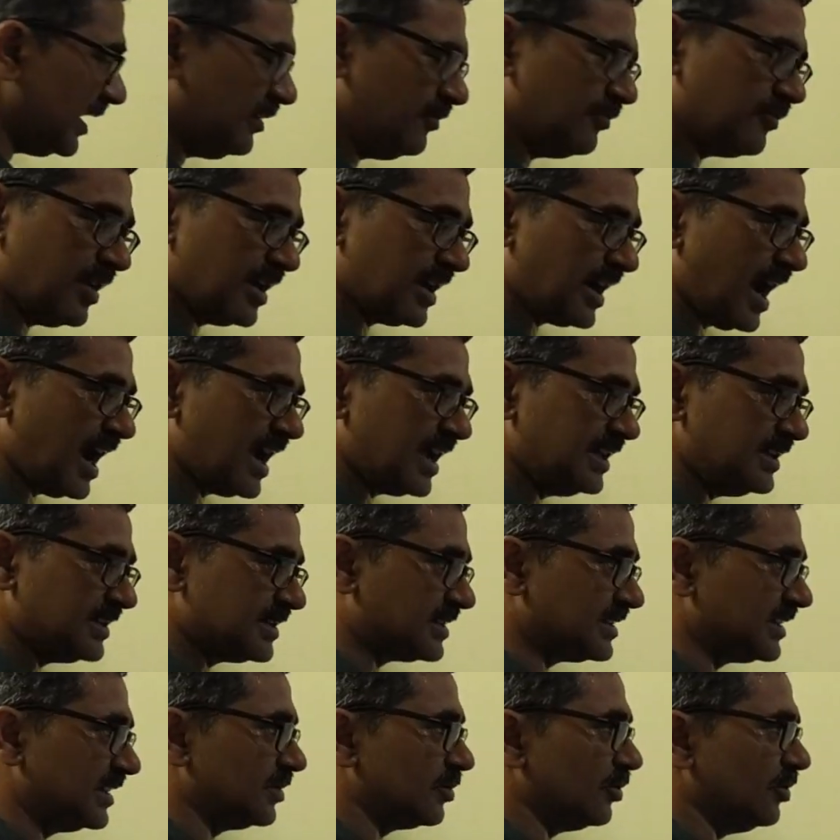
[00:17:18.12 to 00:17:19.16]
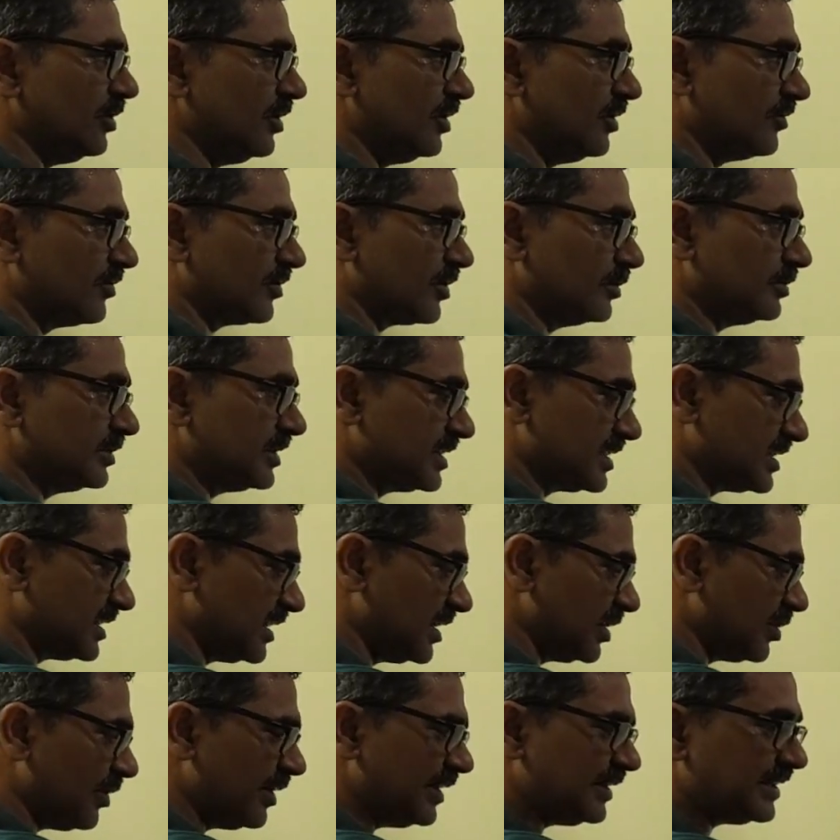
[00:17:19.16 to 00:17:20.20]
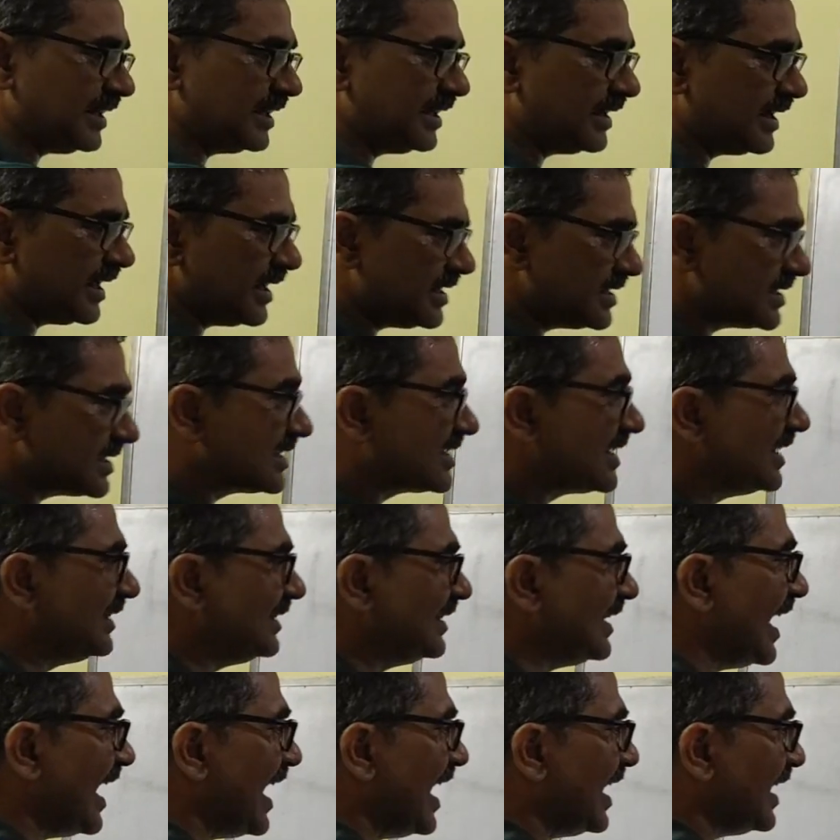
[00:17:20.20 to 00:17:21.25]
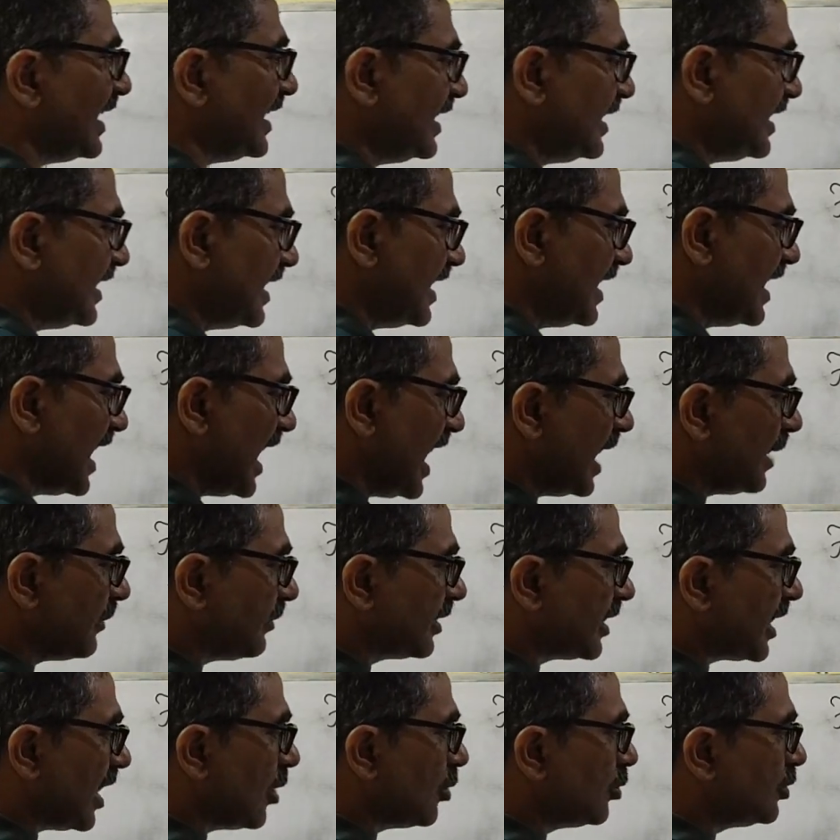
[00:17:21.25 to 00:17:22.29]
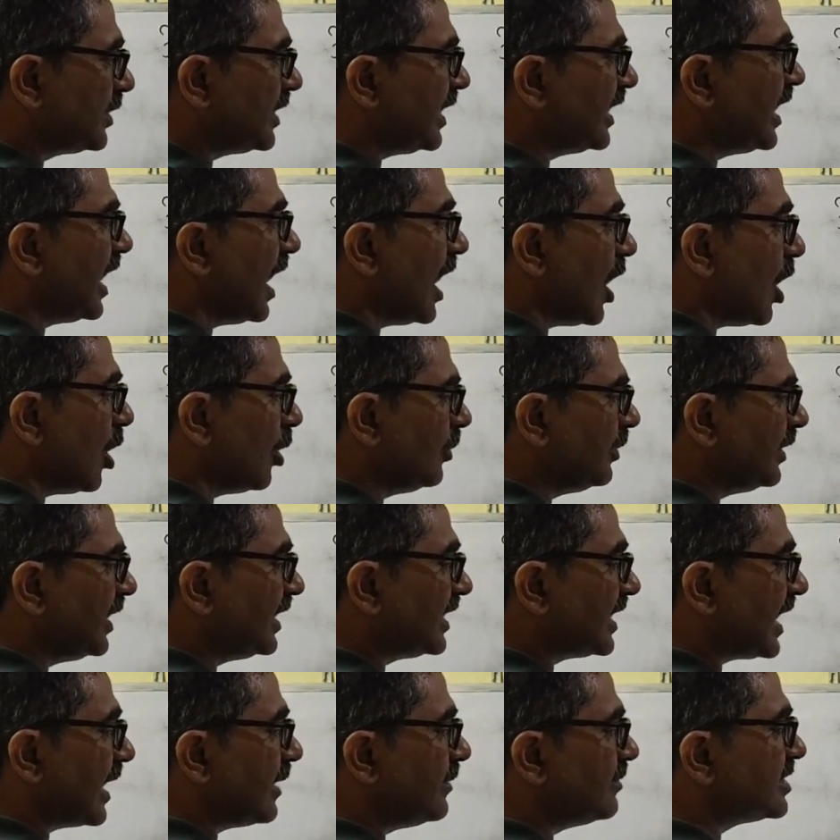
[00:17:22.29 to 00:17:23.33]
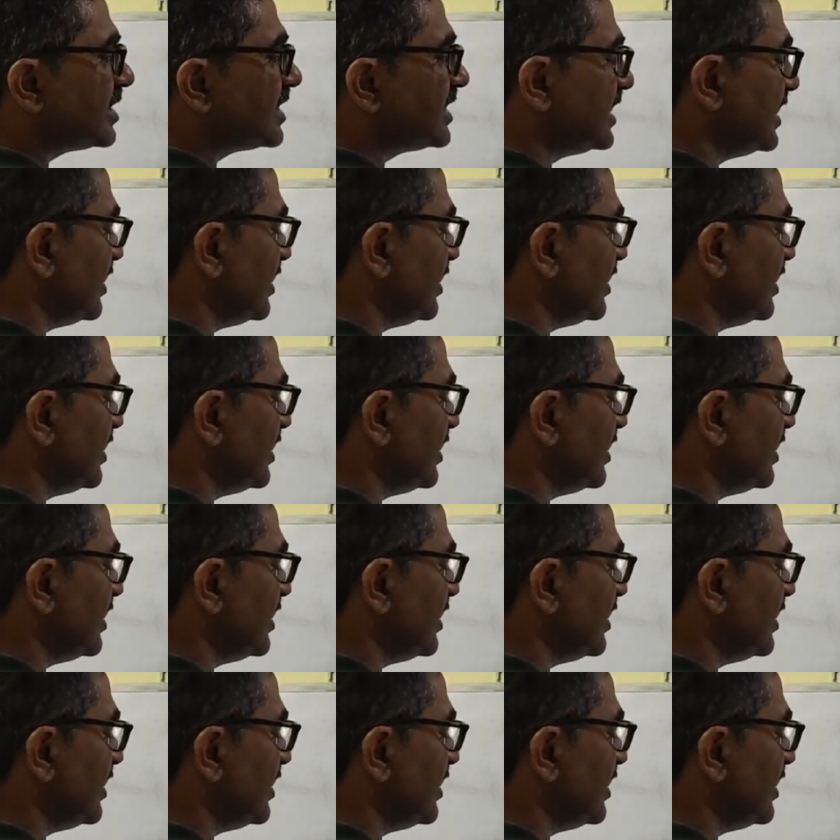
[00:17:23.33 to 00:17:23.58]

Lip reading: where I is 0, from the 0th index till the end, I am counting how many times t